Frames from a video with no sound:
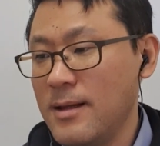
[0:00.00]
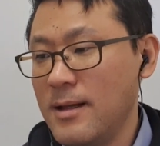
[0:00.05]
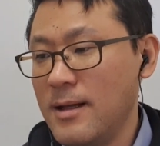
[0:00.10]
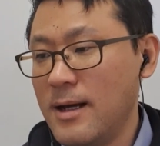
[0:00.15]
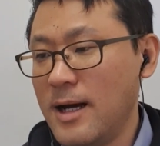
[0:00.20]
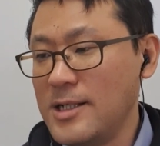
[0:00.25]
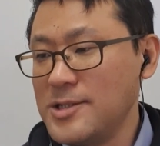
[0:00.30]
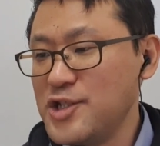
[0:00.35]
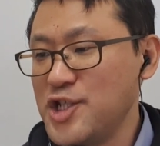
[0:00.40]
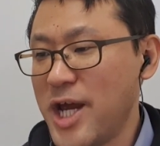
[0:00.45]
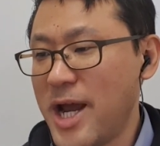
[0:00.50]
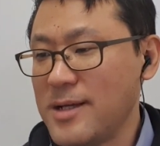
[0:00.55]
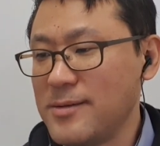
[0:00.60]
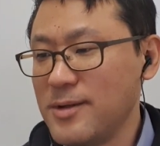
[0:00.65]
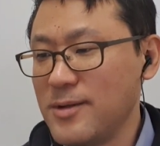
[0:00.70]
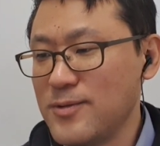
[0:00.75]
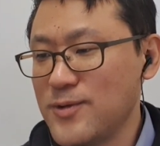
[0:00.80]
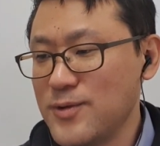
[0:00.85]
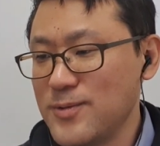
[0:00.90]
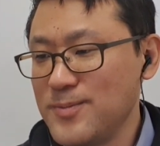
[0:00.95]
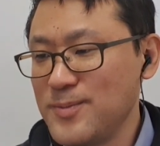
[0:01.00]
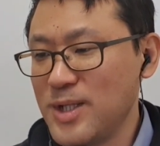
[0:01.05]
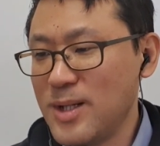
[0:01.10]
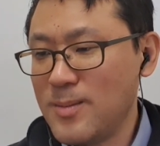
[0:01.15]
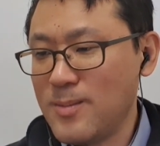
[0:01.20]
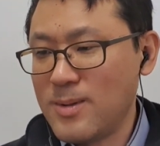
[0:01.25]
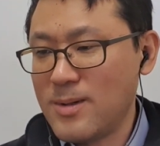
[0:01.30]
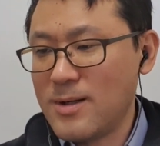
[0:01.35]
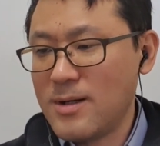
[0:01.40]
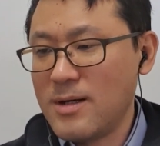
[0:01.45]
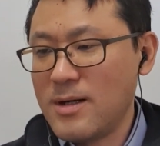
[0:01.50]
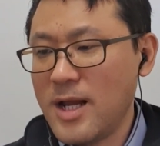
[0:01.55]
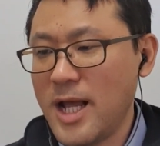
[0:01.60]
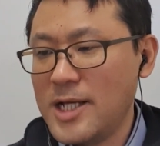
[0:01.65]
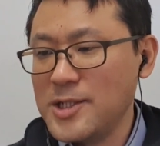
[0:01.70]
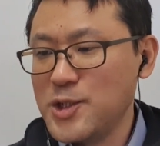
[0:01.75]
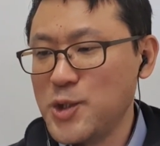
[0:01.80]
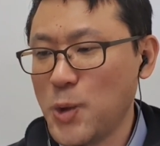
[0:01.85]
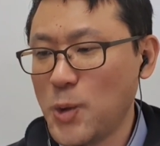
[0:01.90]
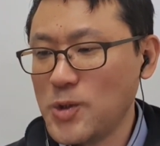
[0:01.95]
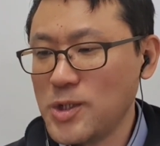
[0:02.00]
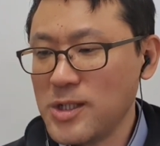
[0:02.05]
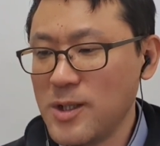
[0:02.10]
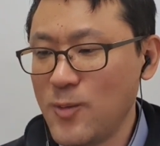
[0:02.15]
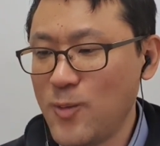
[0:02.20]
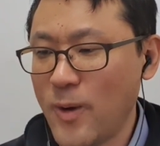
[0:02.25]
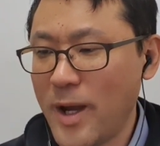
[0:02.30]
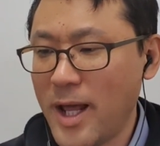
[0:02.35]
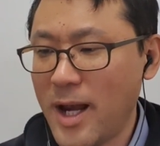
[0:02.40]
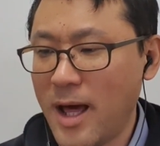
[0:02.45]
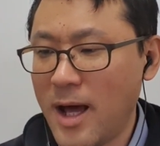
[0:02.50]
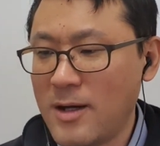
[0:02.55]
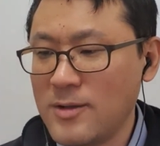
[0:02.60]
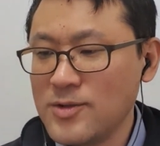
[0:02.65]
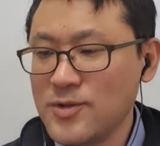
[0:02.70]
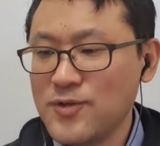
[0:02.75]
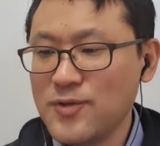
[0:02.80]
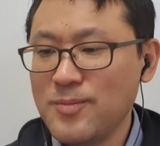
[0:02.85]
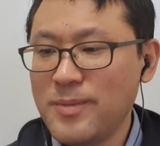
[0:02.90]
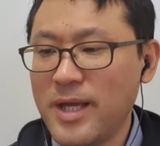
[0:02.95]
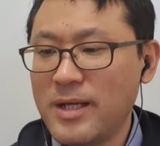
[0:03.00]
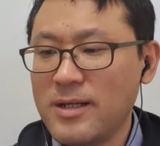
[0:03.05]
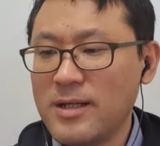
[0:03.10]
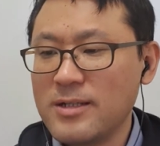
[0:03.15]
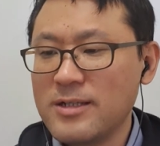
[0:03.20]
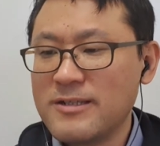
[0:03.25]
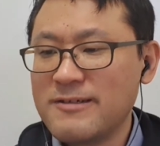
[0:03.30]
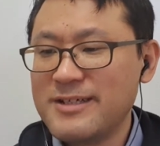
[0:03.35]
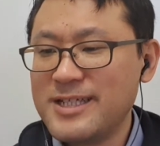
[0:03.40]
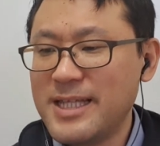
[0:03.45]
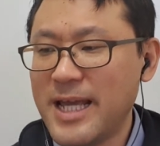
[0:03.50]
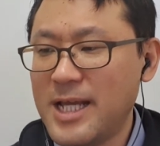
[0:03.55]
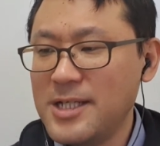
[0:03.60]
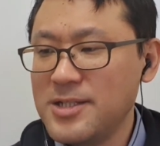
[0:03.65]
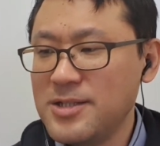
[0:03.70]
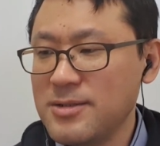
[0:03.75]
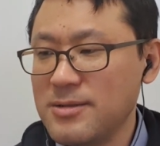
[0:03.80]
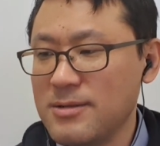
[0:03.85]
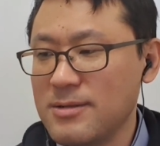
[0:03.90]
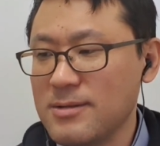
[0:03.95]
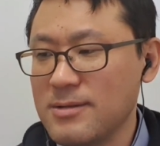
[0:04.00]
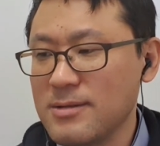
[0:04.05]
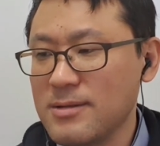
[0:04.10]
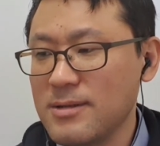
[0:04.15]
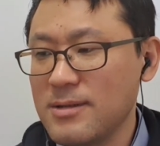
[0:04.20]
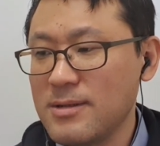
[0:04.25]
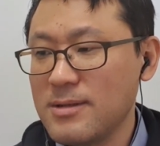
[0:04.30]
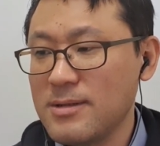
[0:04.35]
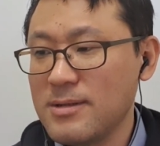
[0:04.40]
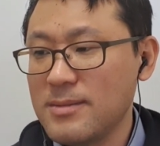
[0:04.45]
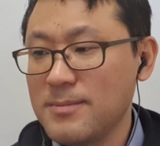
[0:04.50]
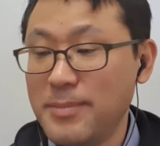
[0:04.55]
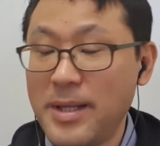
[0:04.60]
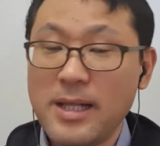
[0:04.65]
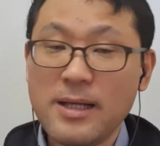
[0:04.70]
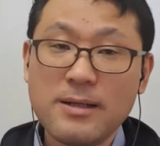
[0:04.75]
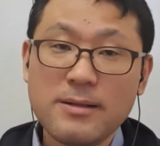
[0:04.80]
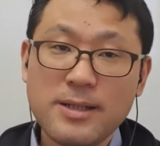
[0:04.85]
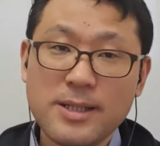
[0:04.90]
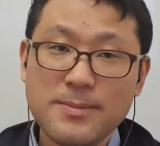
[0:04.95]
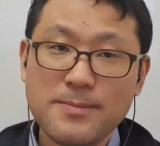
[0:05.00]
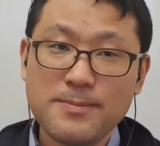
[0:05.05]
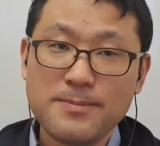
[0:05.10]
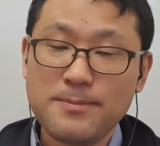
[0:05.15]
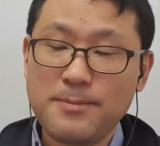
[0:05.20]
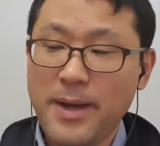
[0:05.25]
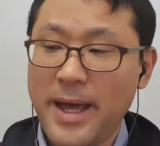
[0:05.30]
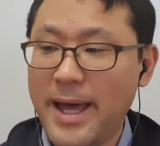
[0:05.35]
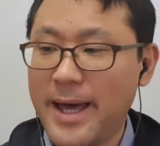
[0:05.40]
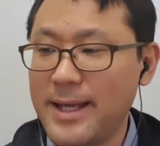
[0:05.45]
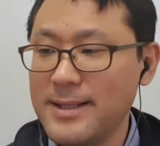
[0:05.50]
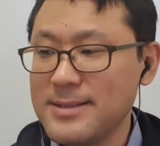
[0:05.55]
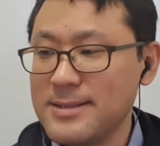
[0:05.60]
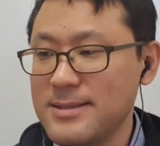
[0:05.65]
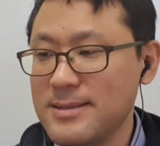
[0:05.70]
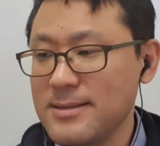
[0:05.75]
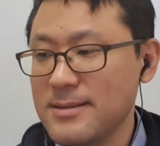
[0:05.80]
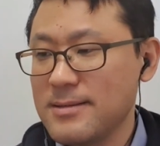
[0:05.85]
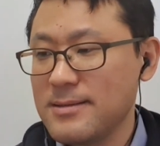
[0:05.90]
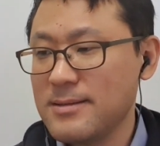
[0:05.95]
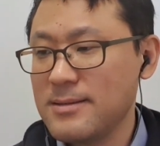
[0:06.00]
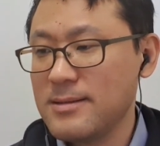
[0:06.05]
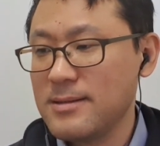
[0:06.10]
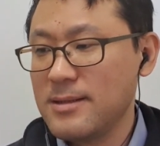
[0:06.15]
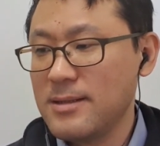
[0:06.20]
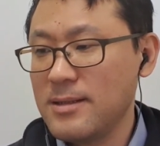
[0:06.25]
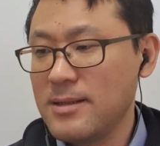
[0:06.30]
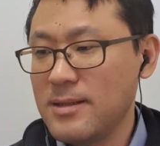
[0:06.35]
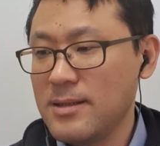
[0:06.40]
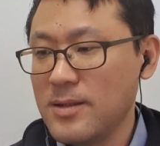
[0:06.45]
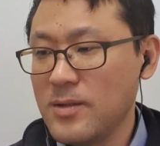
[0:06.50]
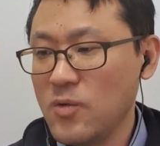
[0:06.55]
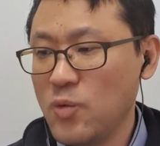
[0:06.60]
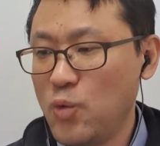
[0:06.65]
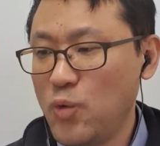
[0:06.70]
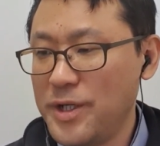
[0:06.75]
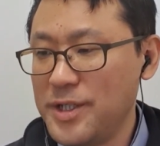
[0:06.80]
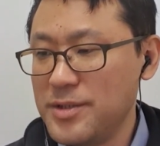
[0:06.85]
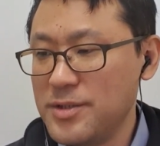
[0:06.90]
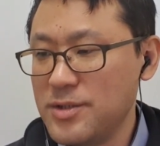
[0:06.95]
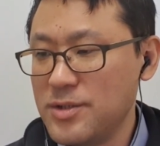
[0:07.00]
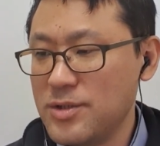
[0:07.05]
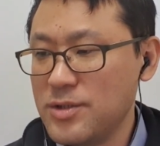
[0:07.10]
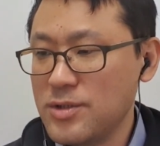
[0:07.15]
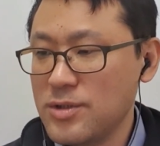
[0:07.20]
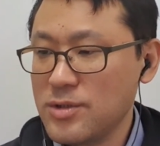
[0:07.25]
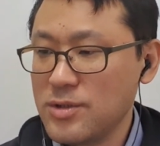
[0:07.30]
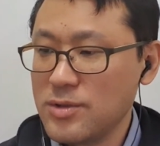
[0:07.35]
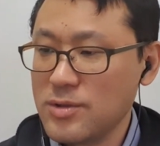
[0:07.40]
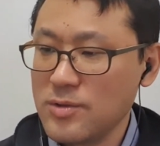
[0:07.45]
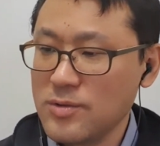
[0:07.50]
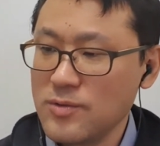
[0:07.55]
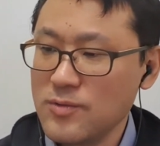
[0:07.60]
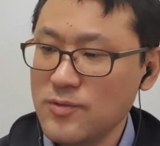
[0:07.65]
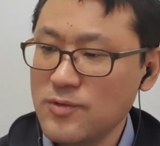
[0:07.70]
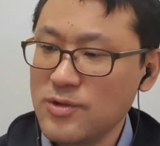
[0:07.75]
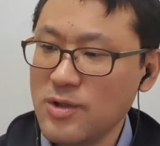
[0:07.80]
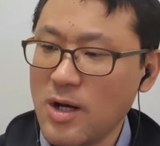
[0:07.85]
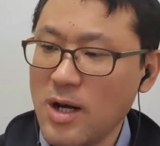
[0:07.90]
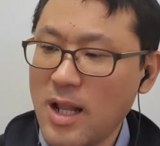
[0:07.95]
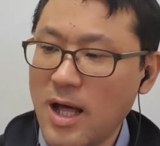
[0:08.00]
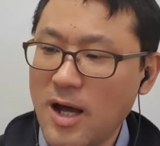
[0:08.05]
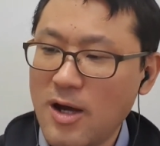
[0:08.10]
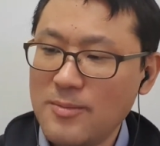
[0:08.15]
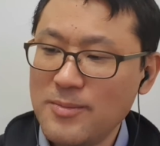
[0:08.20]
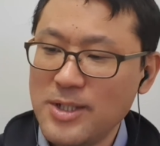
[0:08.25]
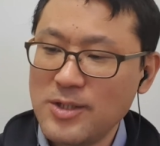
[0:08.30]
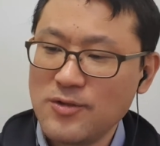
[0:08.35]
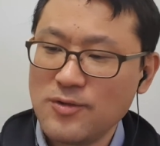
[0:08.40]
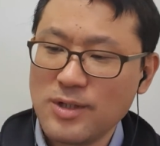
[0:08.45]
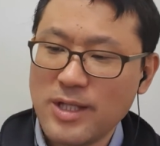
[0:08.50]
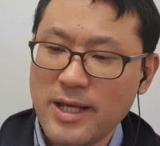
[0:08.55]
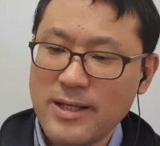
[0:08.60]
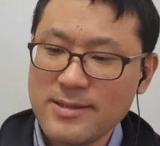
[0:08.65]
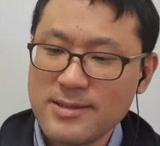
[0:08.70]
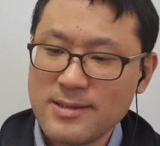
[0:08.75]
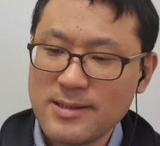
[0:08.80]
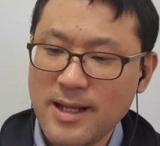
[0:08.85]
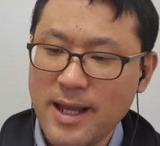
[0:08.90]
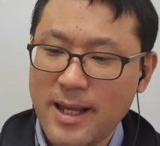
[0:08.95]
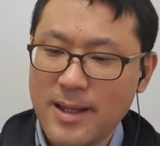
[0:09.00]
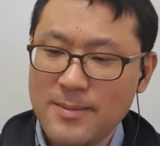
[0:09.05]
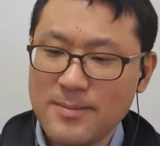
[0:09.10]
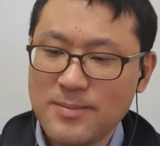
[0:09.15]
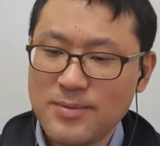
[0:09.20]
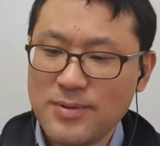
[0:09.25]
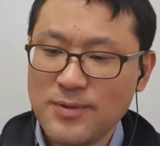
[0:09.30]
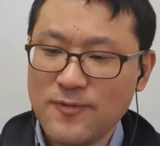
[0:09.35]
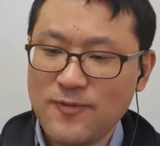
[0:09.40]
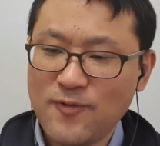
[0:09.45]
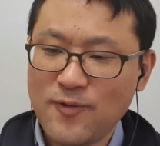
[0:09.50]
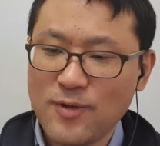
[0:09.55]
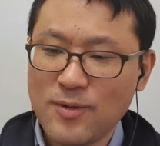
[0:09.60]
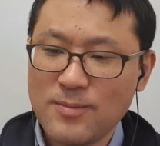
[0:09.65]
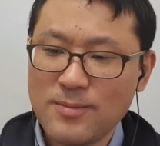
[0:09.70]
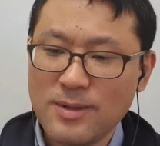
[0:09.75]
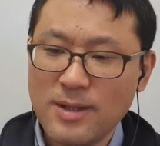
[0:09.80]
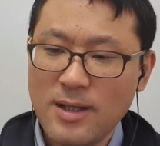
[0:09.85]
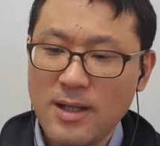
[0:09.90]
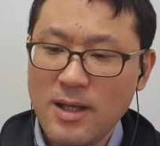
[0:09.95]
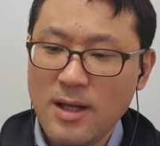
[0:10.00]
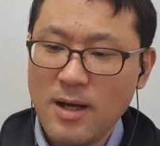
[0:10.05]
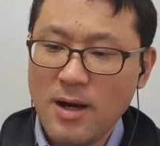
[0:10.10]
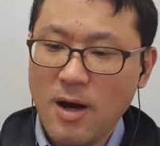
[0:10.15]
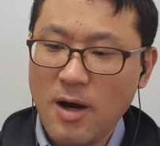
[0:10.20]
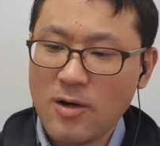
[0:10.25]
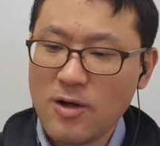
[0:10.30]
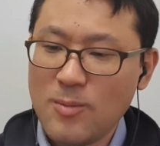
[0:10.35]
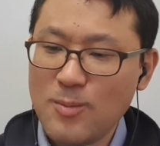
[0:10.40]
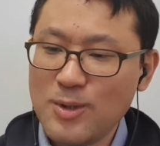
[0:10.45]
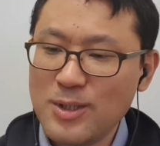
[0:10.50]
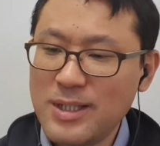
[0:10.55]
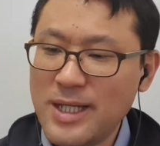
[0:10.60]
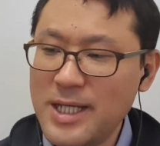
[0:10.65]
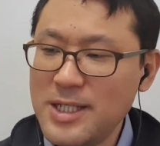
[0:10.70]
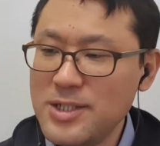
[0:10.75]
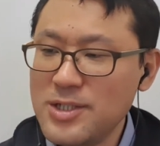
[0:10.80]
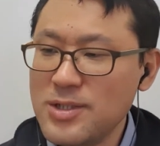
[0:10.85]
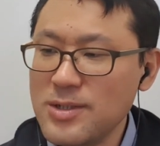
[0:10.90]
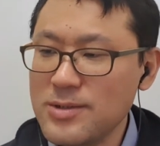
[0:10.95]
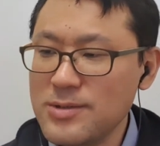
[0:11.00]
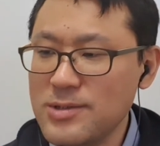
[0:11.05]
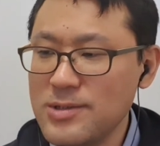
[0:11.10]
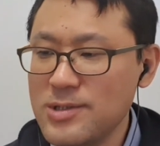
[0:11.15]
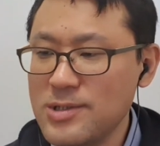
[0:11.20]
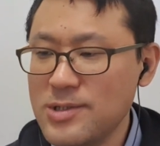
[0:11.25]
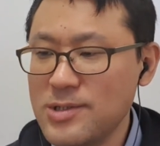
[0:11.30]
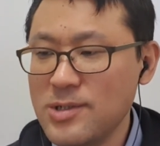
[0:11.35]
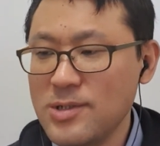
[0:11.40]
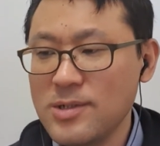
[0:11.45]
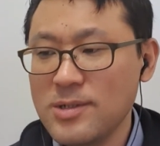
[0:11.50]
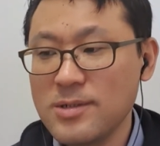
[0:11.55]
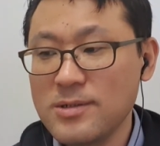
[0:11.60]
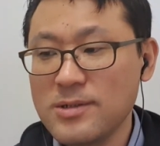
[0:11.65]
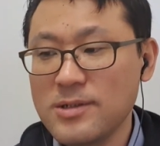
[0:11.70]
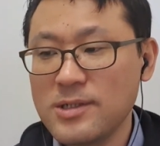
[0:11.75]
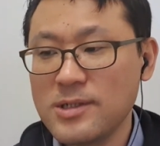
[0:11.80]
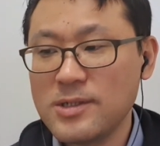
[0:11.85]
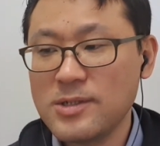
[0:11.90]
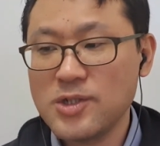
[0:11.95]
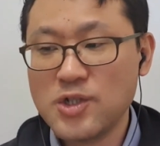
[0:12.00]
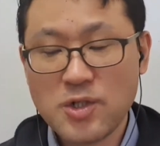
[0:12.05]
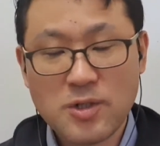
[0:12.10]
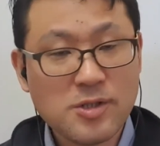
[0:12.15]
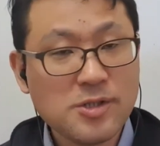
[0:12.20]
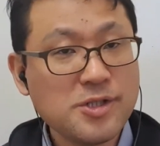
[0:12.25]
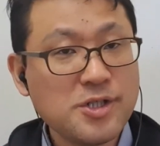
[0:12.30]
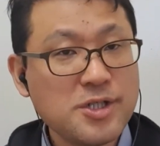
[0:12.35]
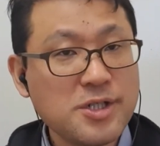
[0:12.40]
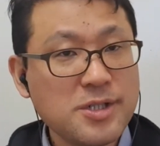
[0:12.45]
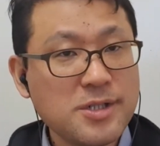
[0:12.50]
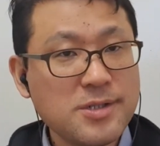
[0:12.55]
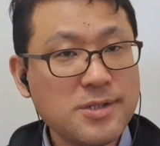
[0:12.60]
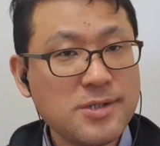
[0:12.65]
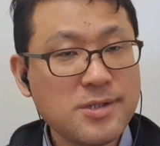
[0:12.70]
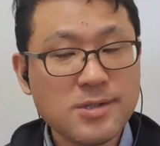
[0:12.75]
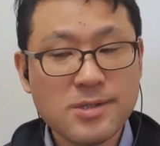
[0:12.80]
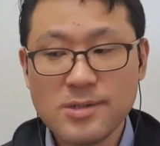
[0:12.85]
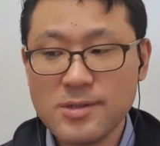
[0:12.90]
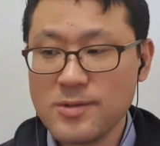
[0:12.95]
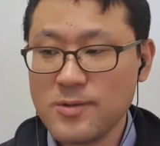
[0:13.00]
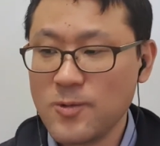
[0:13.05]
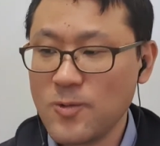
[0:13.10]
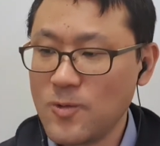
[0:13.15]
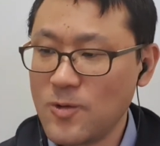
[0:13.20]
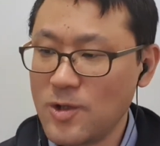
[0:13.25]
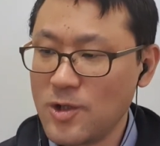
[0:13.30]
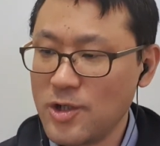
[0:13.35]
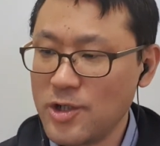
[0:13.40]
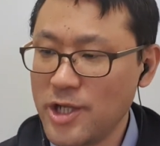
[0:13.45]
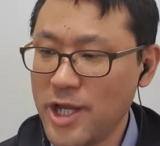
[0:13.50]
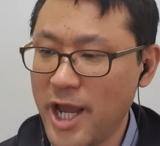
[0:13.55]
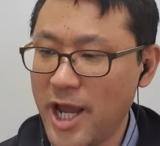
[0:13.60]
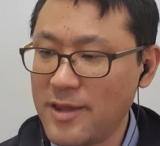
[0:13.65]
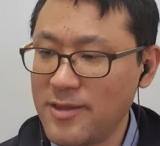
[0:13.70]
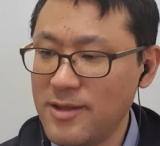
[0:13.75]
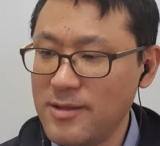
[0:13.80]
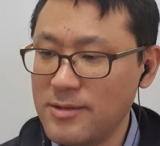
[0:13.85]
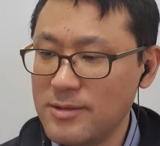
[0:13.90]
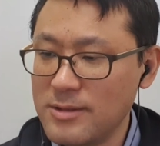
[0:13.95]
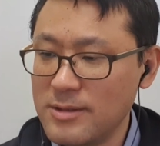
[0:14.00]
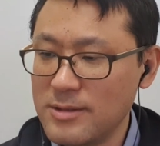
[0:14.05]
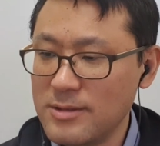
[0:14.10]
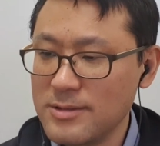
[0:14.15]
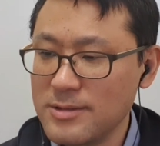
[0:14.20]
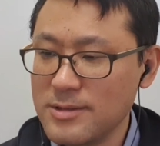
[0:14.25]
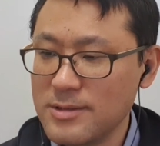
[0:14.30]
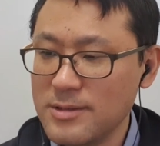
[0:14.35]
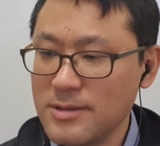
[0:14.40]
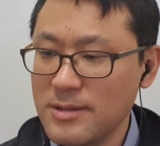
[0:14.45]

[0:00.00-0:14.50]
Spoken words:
I checked the room number and shortly went out to make a credential, pilgrim pass, which would allow me to get stamped from accommodations, churches, or cathedrals.